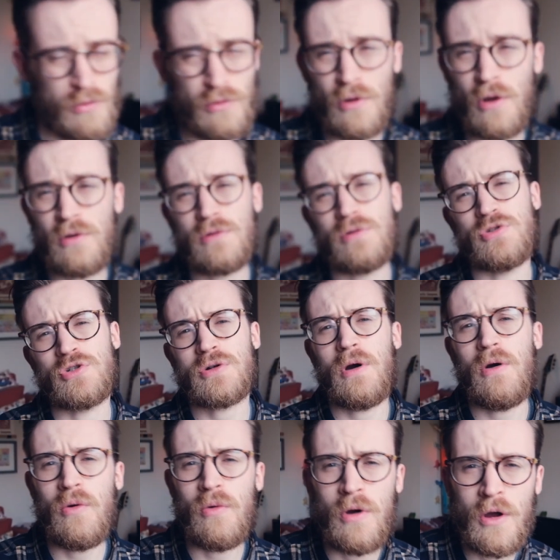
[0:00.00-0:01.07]
no
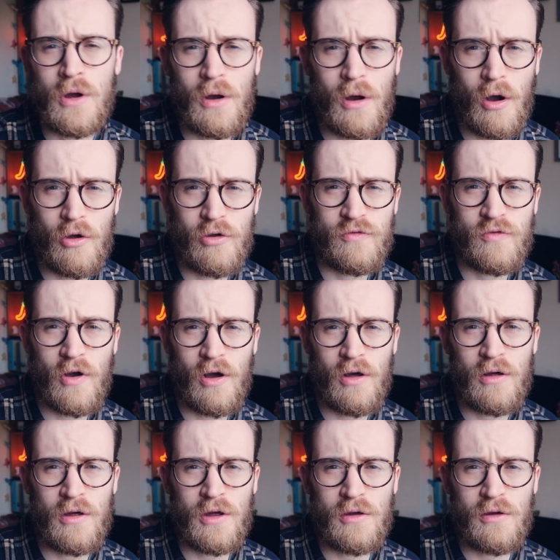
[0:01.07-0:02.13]
control over
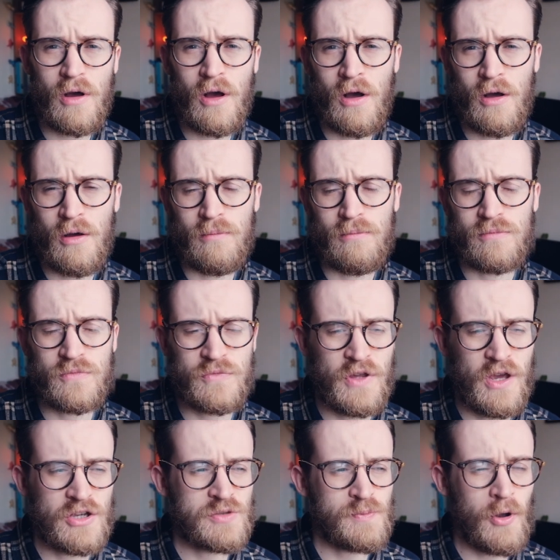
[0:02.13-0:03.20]
the
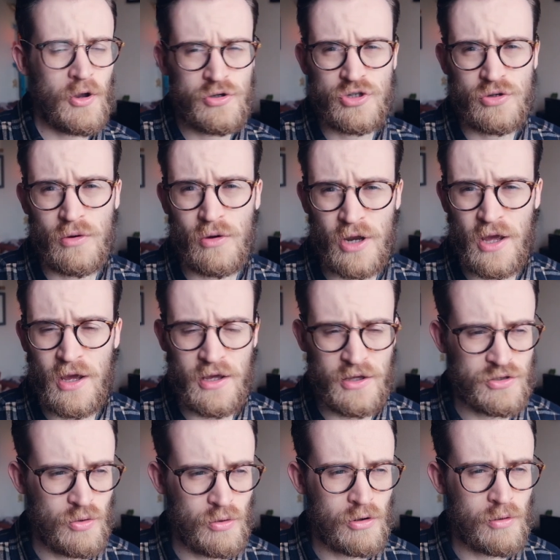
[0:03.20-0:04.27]
exposure on it.
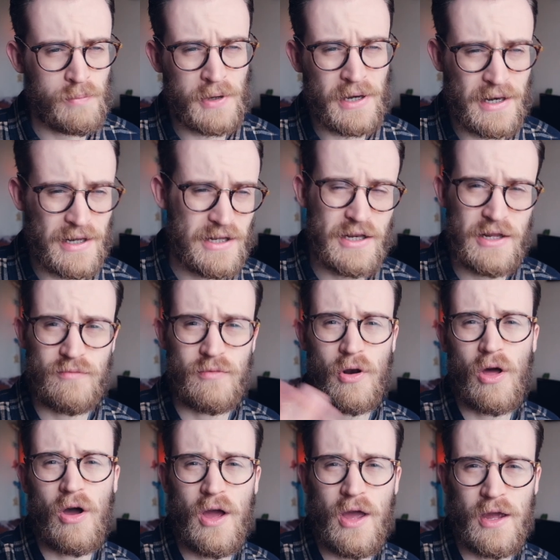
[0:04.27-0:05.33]
You're completely
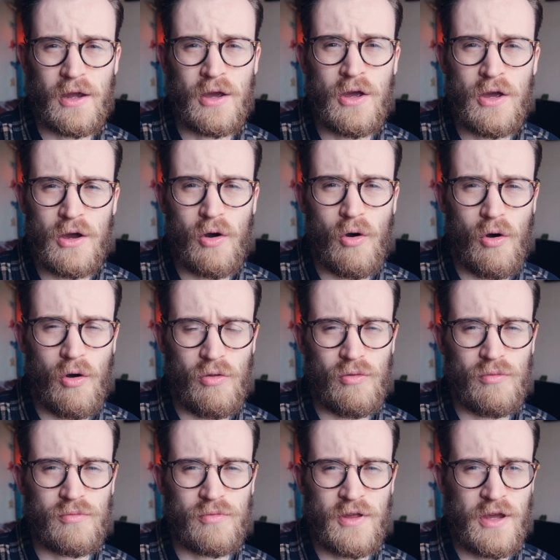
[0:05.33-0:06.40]
relying
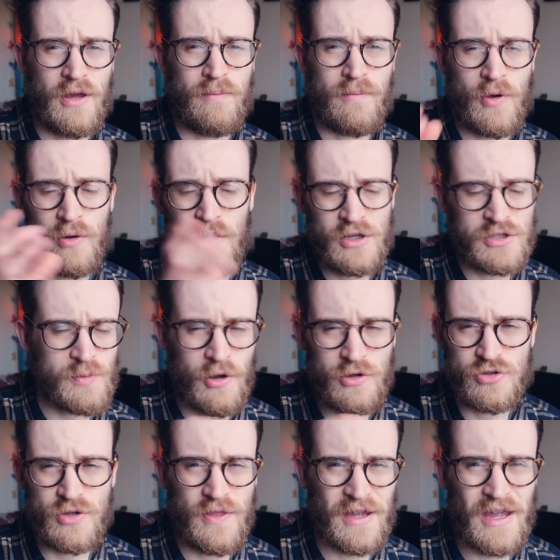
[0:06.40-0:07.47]
on the inbuilt
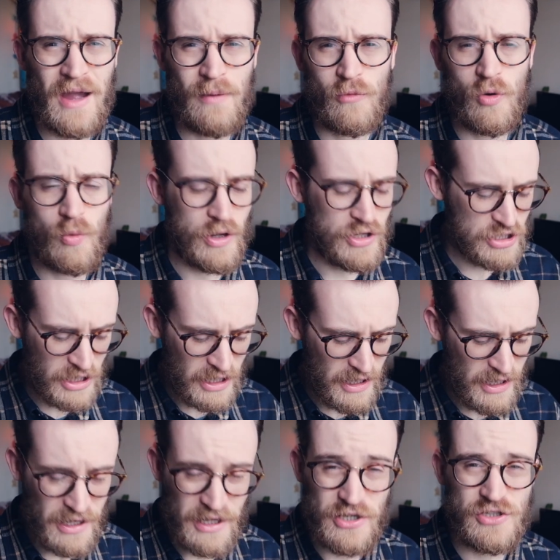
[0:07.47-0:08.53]
exposure in the camera, which
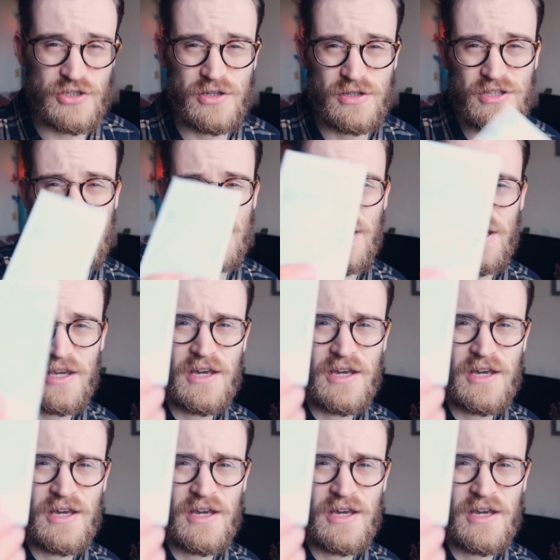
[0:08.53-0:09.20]
clearly, as you can see,